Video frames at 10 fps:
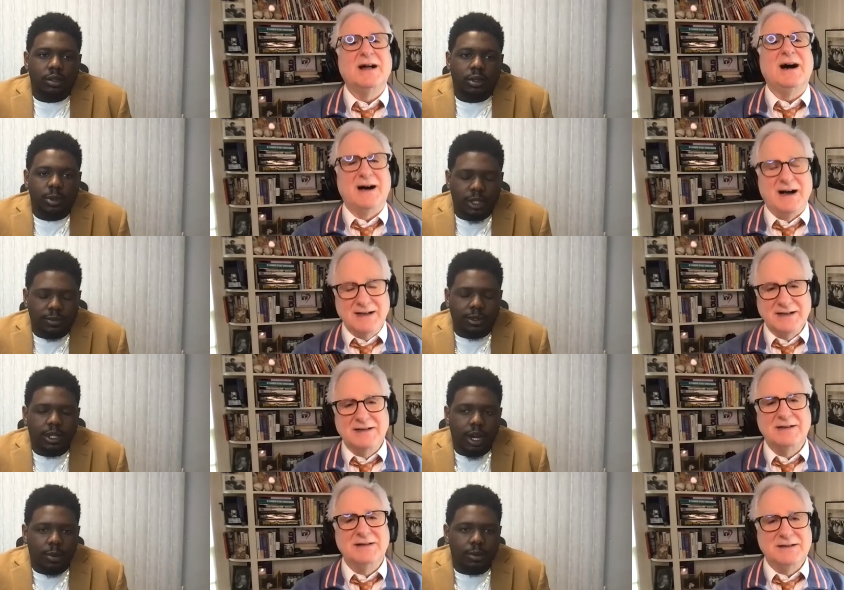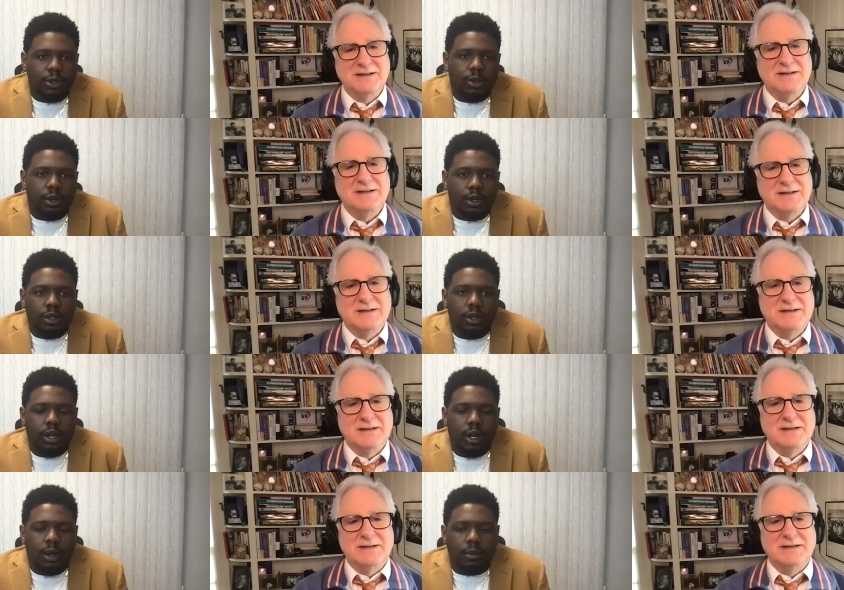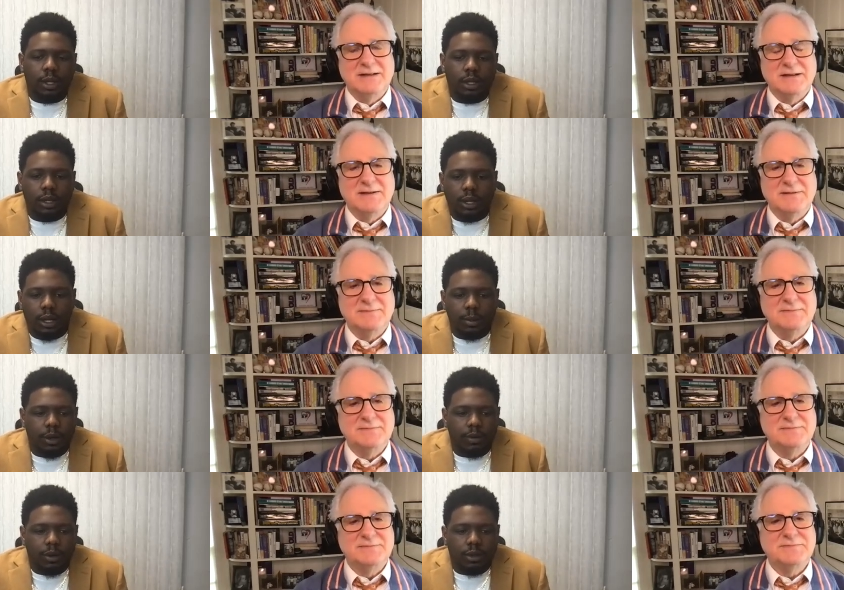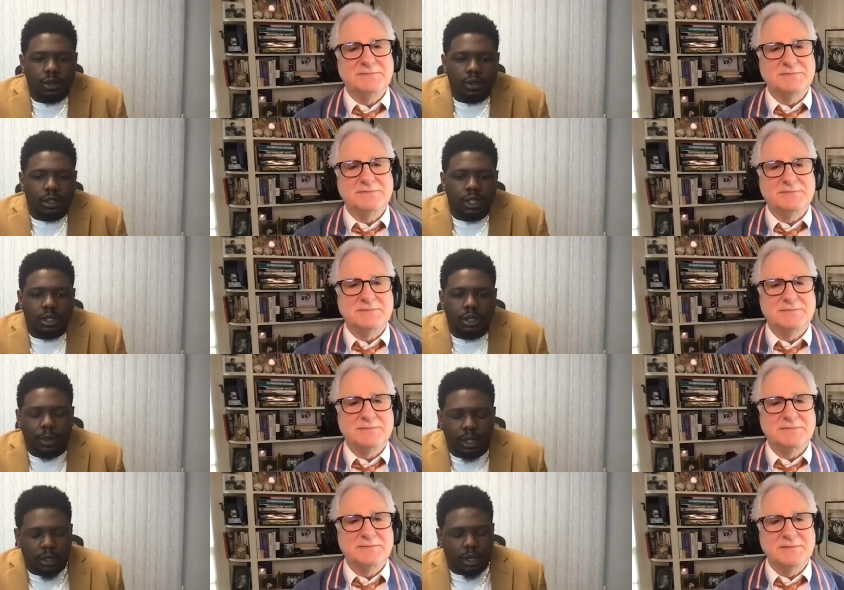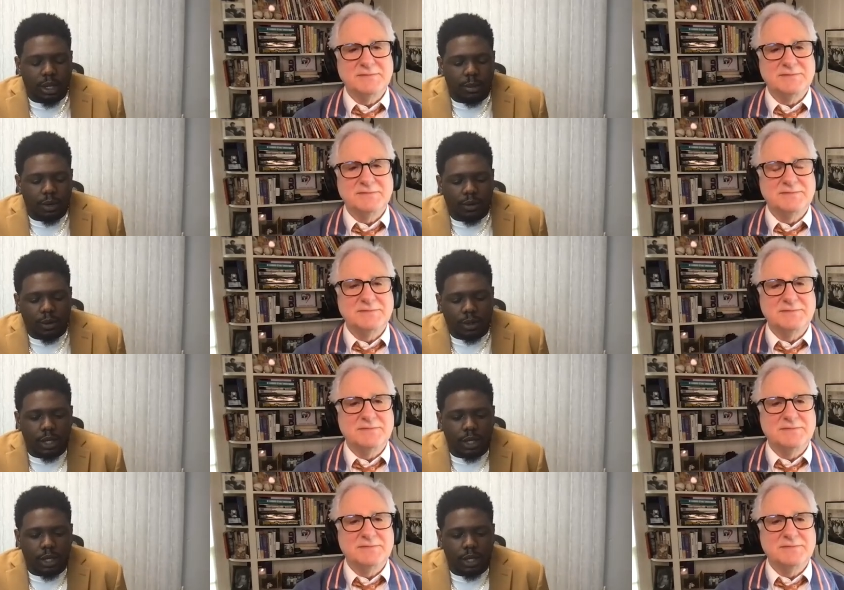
Speaker 1: Specifically, Upham's Corner on the Columbia Road, Dorchester. I mean, Columbia Road,